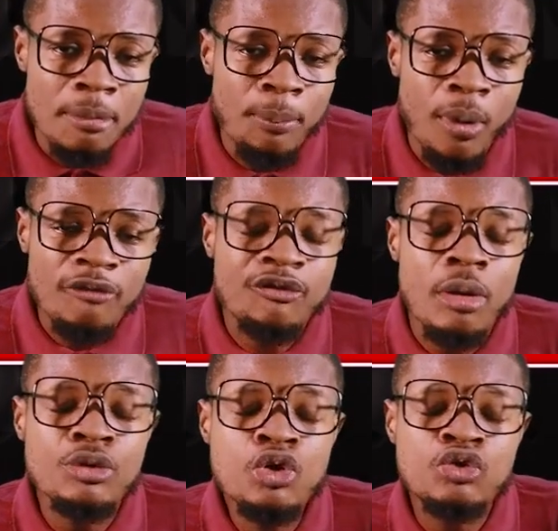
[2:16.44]
But for
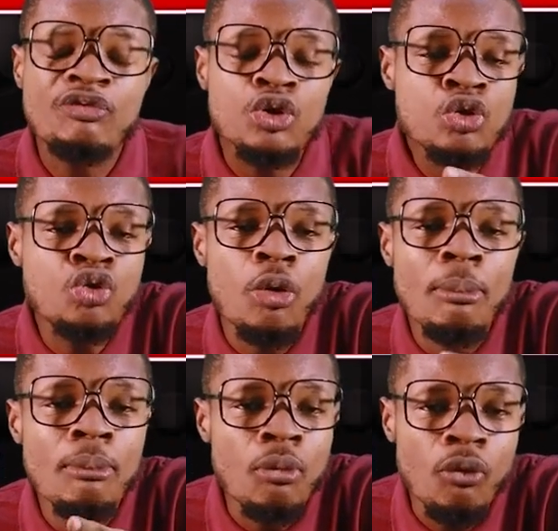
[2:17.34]
you to
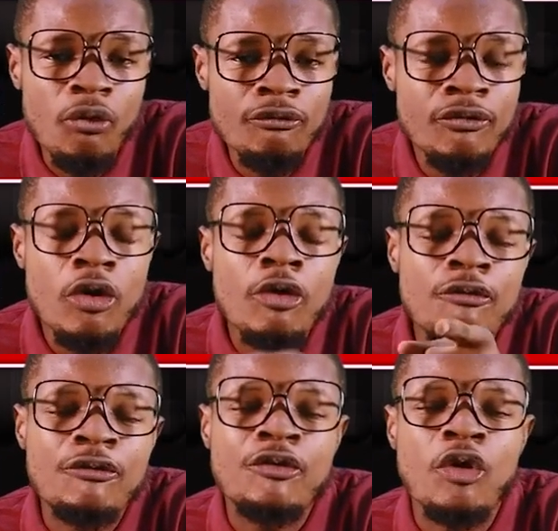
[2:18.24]
move
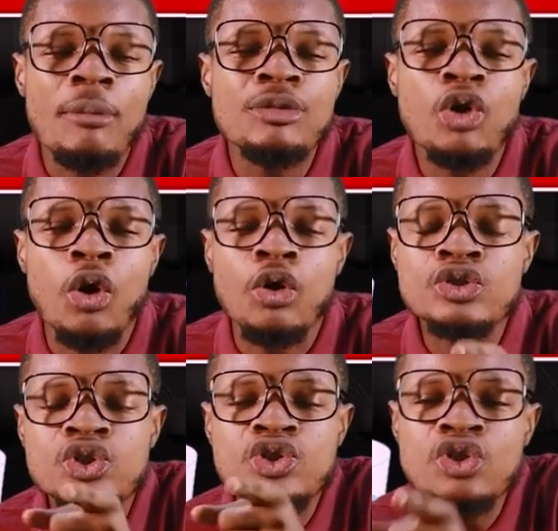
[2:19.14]
from your
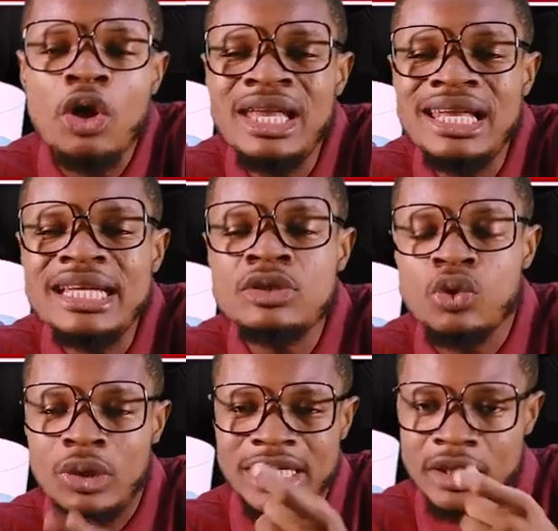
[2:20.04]
solid
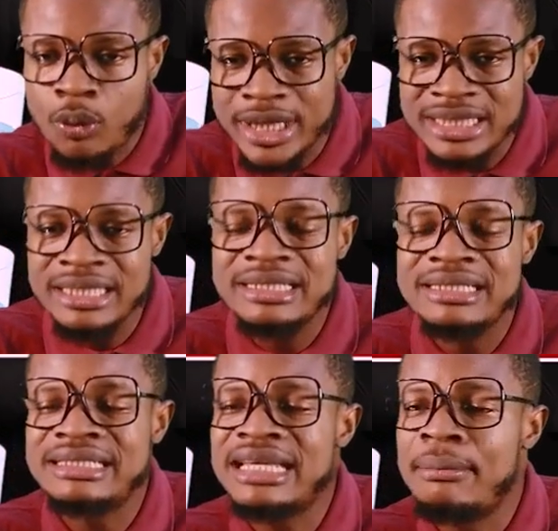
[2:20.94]
to liquid,
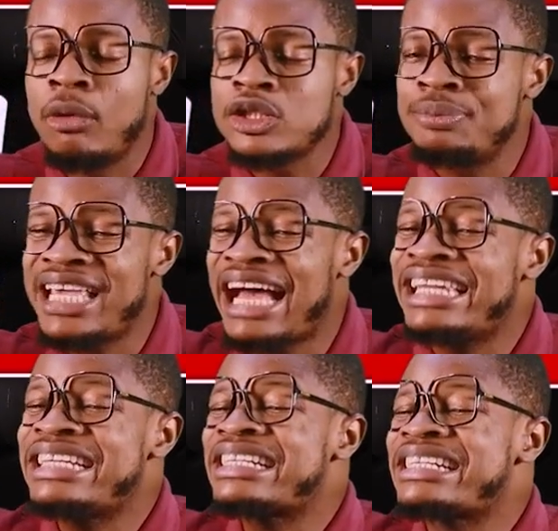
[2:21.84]
there must be
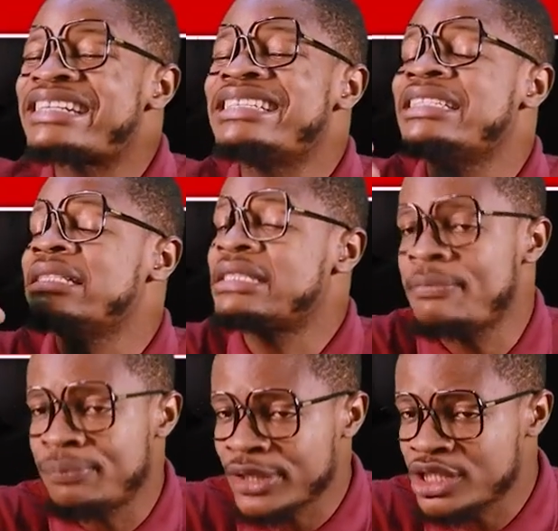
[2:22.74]
an increase in
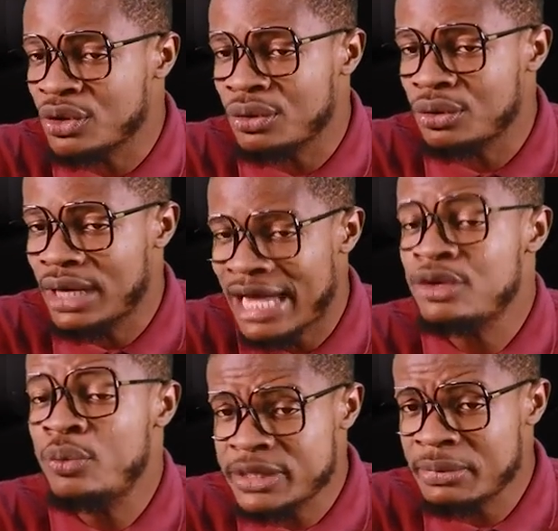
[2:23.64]
temperature. Are
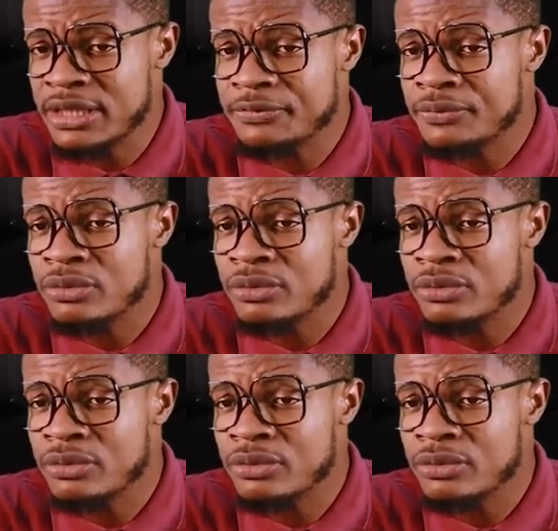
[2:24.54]
you with me?